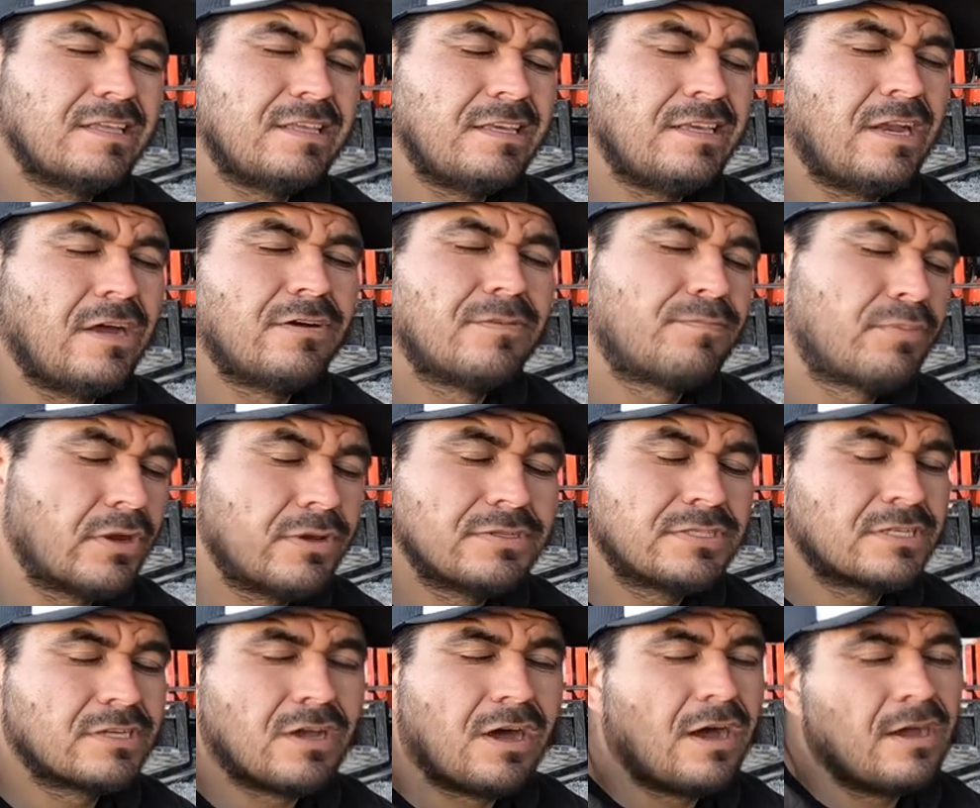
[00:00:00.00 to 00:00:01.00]
you know,
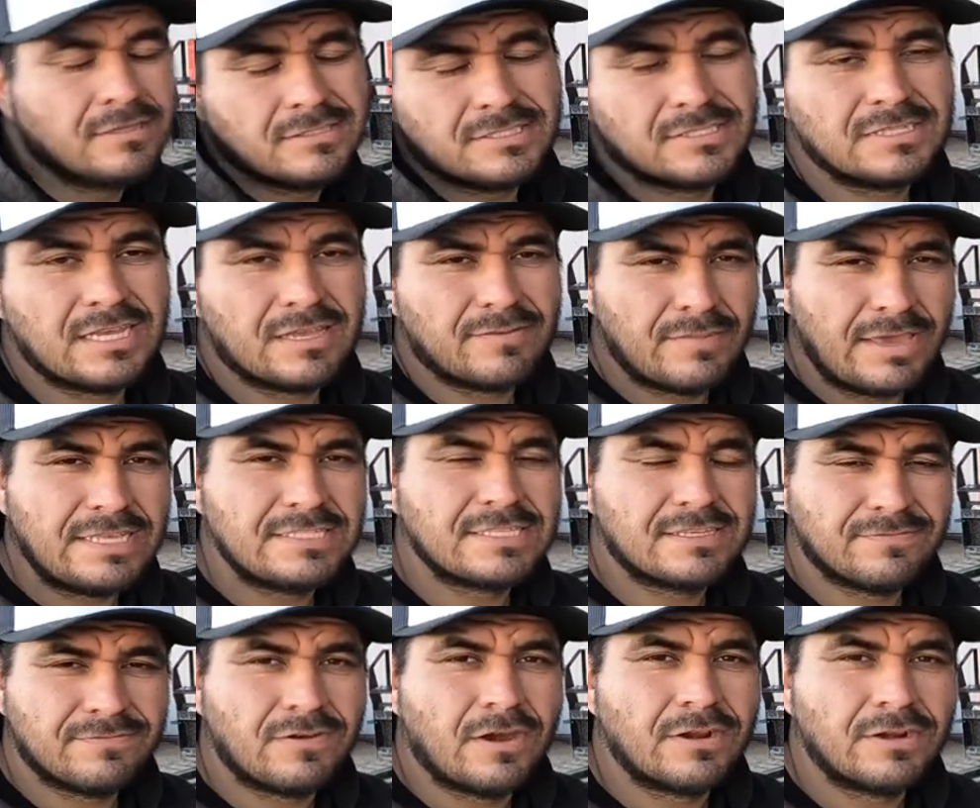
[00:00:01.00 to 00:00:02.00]
pros and cons. It's like makes
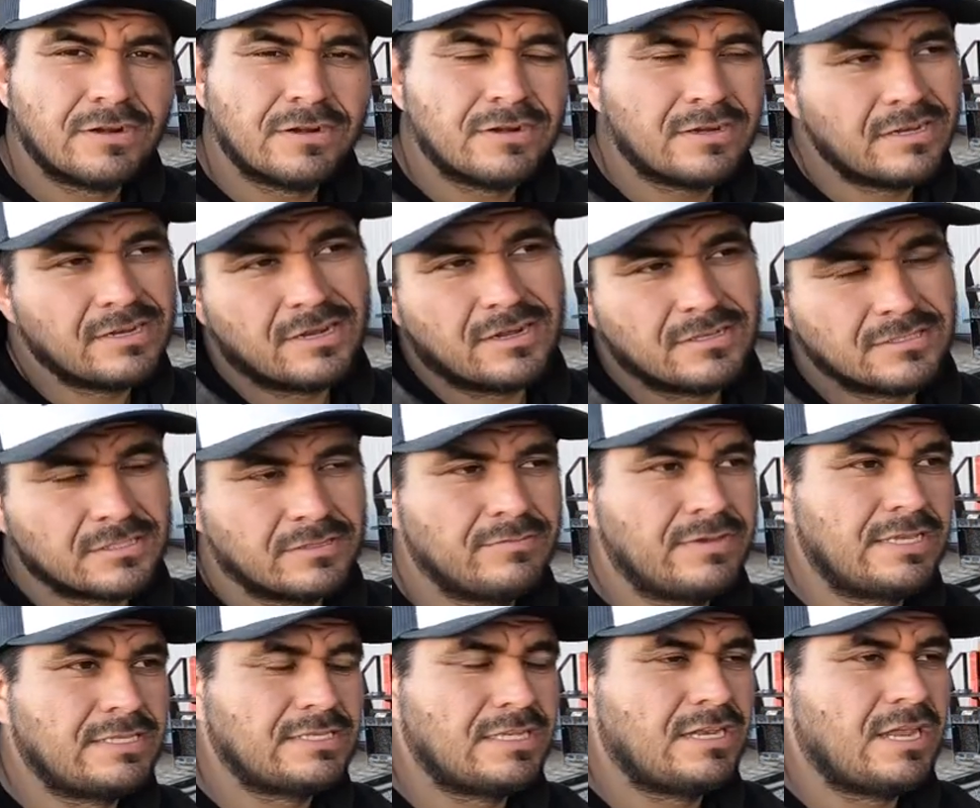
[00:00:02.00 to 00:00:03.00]
it funner, and it also
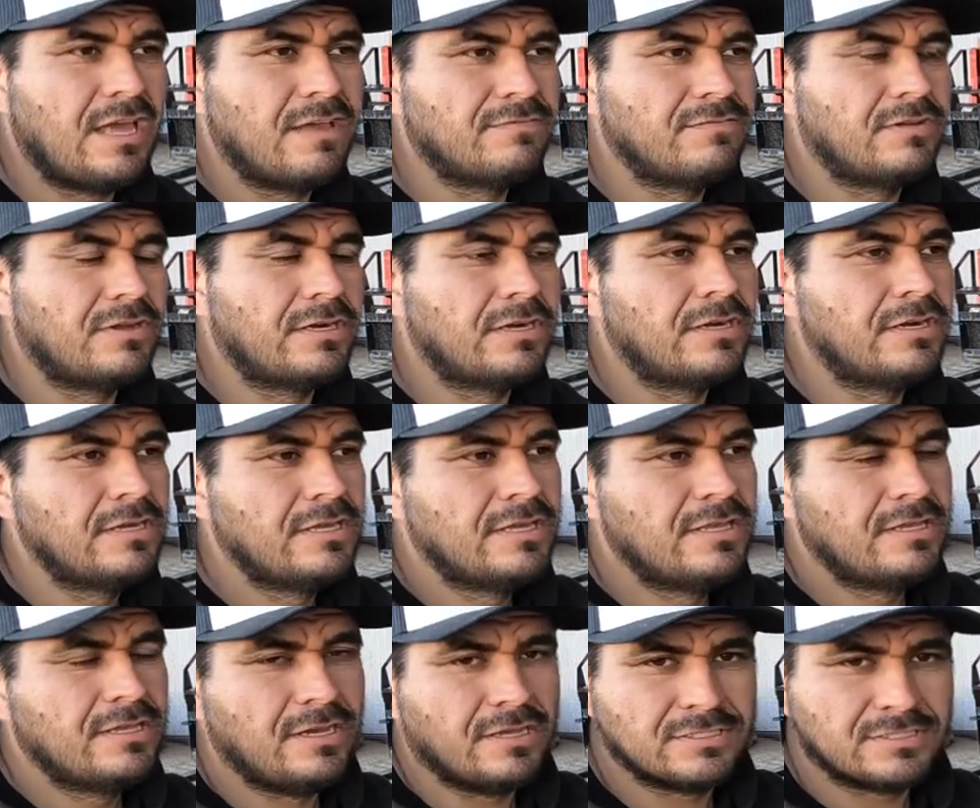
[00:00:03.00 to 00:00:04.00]
makes it not funner
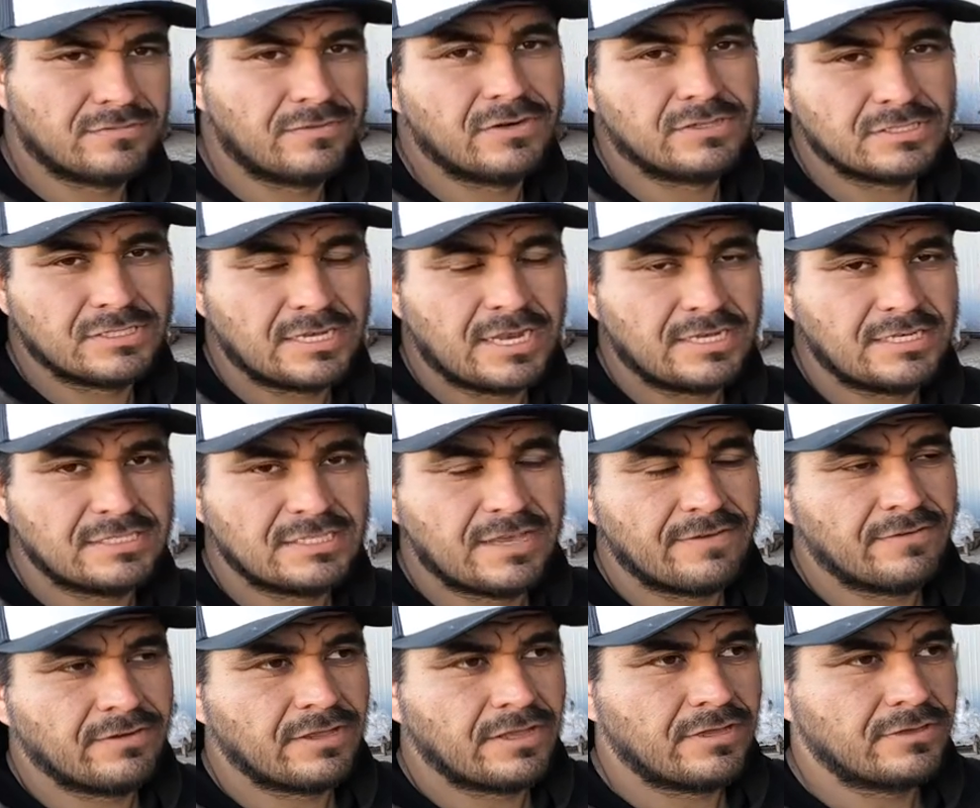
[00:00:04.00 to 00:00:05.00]
as far as the
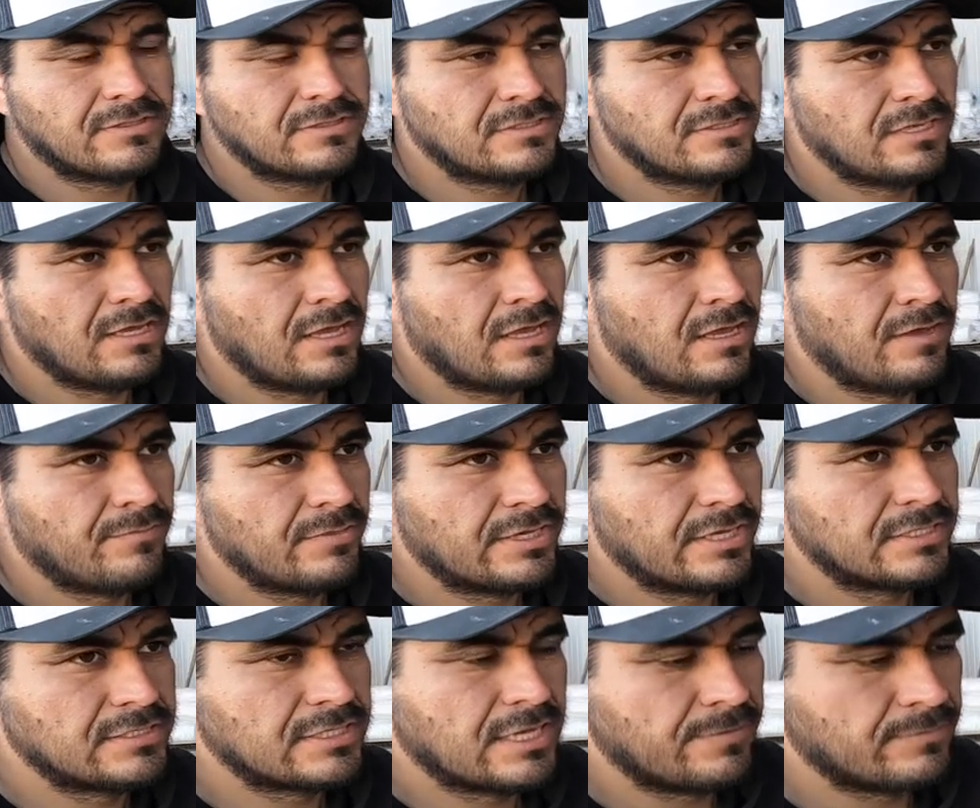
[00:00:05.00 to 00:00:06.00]
97 goes um,
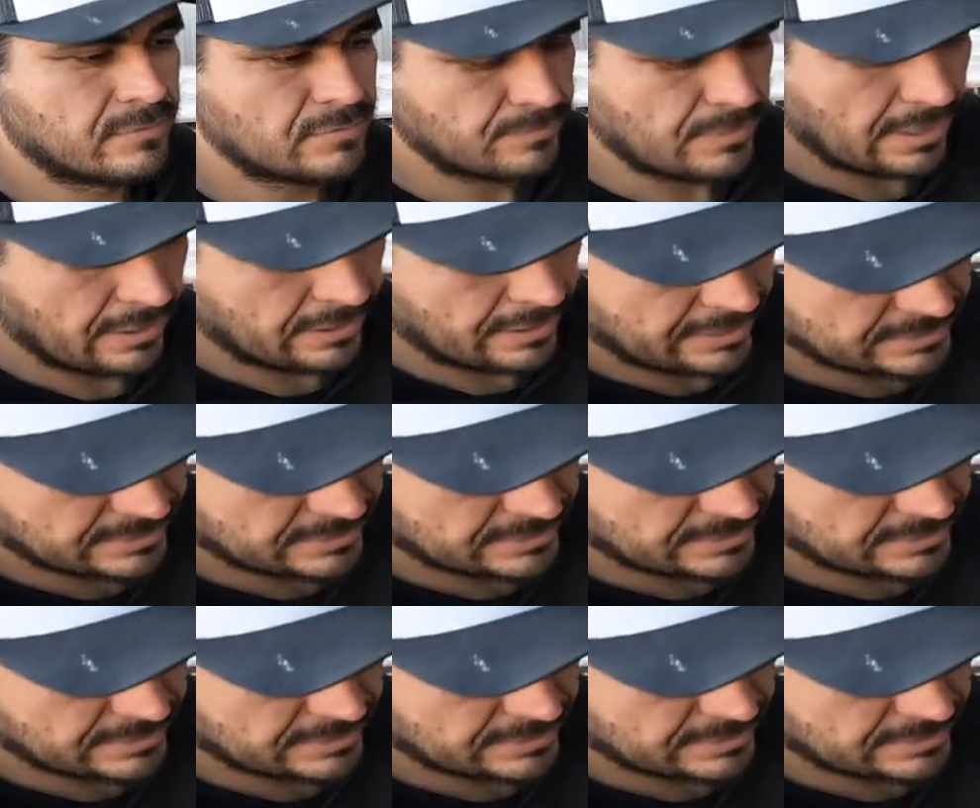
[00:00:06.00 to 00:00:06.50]
because of how much power